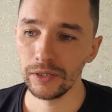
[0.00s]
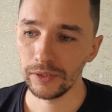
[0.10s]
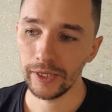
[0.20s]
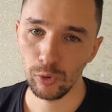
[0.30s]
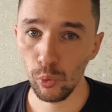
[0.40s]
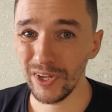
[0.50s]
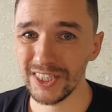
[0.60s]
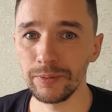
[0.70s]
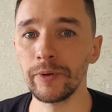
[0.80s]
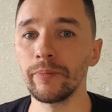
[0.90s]
like
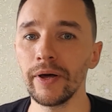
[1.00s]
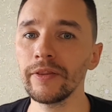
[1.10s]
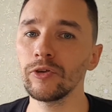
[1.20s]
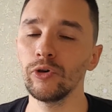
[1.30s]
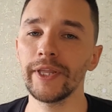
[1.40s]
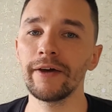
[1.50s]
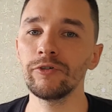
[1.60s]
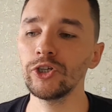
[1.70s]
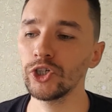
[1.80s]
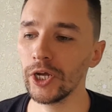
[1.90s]
once per month on
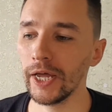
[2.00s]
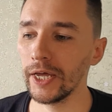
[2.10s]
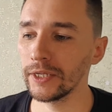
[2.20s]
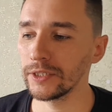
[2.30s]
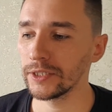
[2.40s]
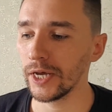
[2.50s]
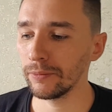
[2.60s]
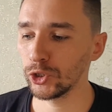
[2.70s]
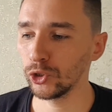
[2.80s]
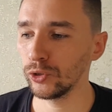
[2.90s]
average, and I'm
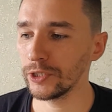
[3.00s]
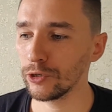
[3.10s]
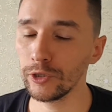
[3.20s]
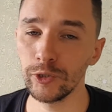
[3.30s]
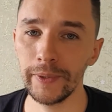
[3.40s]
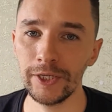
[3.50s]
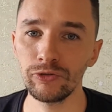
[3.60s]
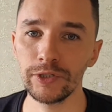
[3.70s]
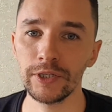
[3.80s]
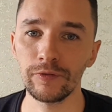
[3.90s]
sure it's going to be
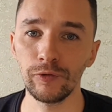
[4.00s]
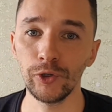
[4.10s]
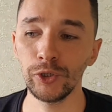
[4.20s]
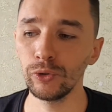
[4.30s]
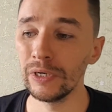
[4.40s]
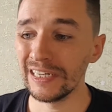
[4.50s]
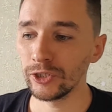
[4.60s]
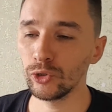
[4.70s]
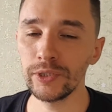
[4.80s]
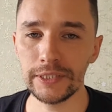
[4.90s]
interesting for you
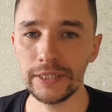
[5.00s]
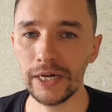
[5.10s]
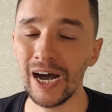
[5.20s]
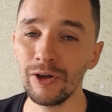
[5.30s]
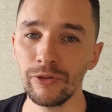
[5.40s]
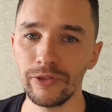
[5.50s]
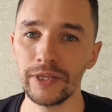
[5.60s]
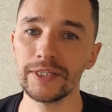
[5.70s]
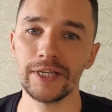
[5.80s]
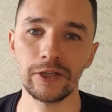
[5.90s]
to see how
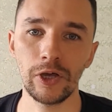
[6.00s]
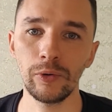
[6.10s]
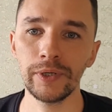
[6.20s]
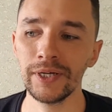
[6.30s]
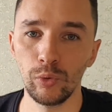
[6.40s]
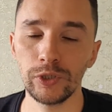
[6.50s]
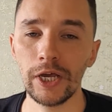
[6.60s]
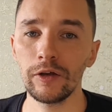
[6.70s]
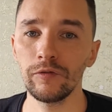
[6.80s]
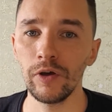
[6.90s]
things are going, what
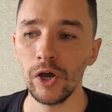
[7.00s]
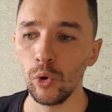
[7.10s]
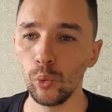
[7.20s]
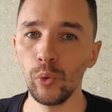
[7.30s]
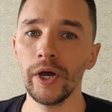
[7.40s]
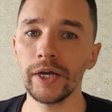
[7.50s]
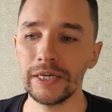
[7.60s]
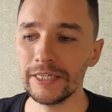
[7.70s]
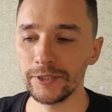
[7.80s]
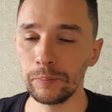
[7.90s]
kind of work
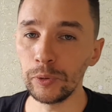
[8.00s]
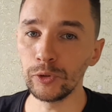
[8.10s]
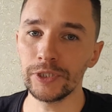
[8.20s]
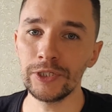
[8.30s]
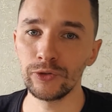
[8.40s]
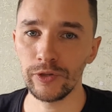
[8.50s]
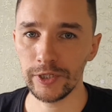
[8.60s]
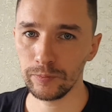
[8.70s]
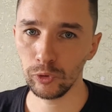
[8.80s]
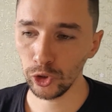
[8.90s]
is put into
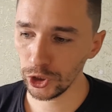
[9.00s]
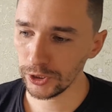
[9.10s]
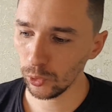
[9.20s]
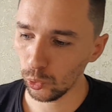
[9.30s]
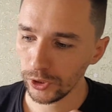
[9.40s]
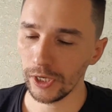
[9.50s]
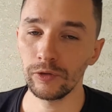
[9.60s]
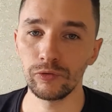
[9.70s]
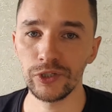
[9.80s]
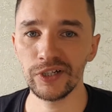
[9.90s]
this project, what kind
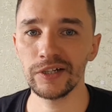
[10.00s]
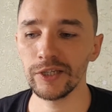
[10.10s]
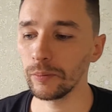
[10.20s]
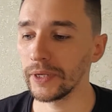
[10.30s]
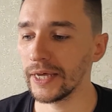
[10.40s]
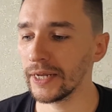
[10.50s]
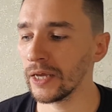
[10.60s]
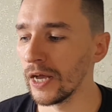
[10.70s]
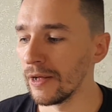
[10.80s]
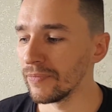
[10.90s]
of results I'm
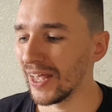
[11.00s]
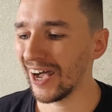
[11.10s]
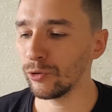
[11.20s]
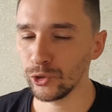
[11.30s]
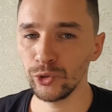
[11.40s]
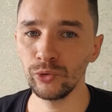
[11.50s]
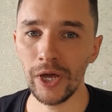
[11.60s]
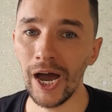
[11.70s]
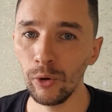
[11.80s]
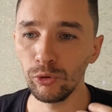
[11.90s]
getting, how soon
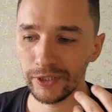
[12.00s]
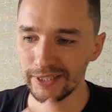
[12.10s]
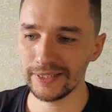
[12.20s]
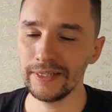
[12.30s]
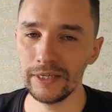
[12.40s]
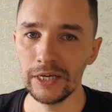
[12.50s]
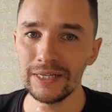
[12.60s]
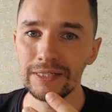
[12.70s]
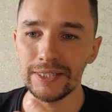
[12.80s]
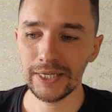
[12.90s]
I will see
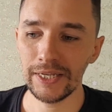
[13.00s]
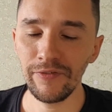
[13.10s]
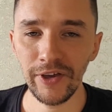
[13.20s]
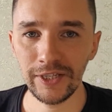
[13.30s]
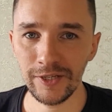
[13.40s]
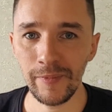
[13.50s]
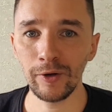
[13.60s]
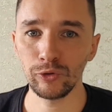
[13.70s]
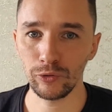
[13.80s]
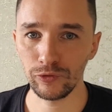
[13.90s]
significant
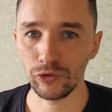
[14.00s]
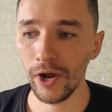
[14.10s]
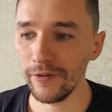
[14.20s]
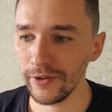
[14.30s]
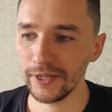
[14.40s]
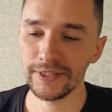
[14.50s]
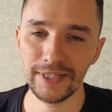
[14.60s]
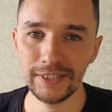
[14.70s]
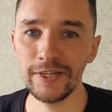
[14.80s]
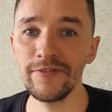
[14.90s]
amount of traffic and
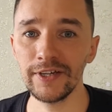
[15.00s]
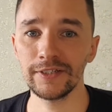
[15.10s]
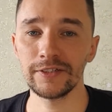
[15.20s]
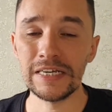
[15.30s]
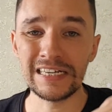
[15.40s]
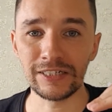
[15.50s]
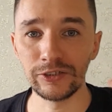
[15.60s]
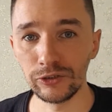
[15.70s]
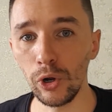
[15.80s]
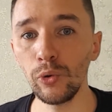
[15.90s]
significant
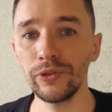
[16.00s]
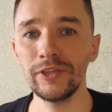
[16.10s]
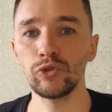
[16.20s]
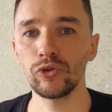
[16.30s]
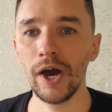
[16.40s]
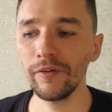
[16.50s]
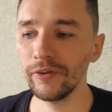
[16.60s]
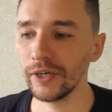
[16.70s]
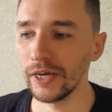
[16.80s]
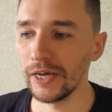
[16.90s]
growth in
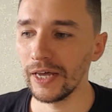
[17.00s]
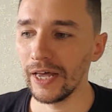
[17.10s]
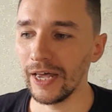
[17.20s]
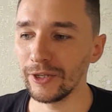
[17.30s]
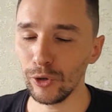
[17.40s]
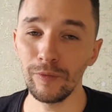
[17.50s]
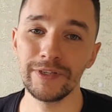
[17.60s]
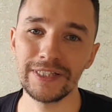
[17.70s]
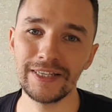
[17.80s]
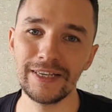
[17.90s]
traffic, and
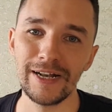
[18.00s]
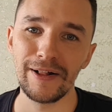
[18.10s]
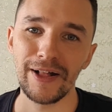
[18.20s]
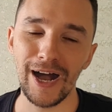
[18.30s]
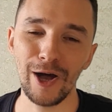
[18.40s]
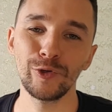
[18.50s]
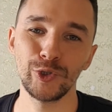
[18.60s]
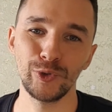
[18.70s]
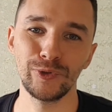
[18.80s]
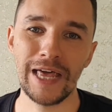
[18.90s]
obviously how
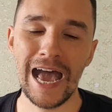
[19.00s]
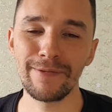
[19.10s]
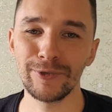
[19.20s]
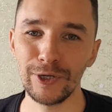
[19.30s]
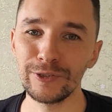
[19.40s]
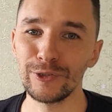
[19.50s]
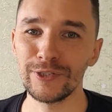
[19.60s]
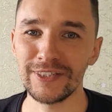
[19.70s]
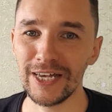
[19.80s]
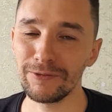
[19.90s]
soon I'm going to
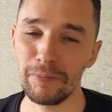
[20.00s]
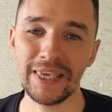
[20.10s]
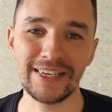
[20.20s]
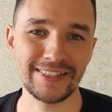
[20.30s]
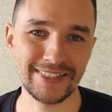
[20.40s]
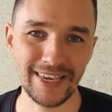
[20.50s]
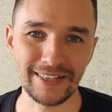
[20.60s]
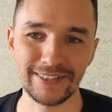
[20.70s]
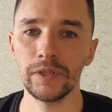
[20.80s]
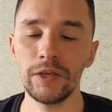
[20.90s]
start making sales.